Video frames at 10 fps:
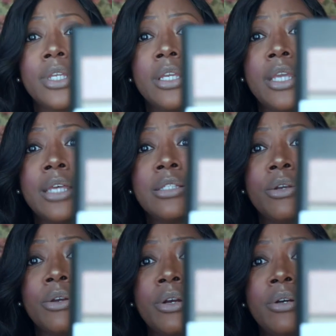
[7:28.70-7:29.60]
Yes,
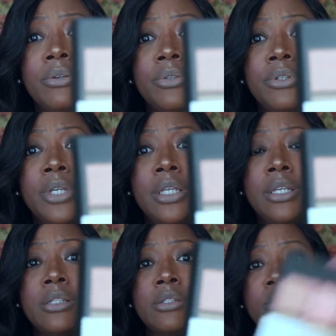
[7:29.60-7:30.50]
girl, you getting
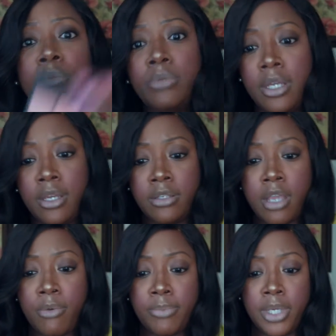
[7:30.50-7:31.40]
this too.
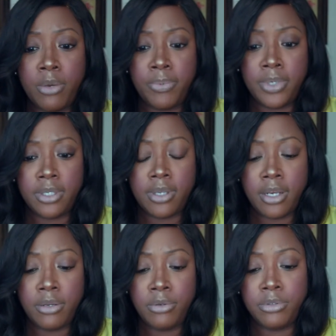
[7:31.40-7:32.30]
Y'all want me to open it? I
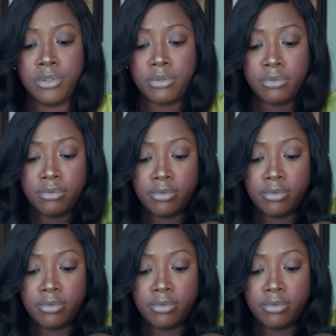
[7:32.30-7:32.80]
know you do.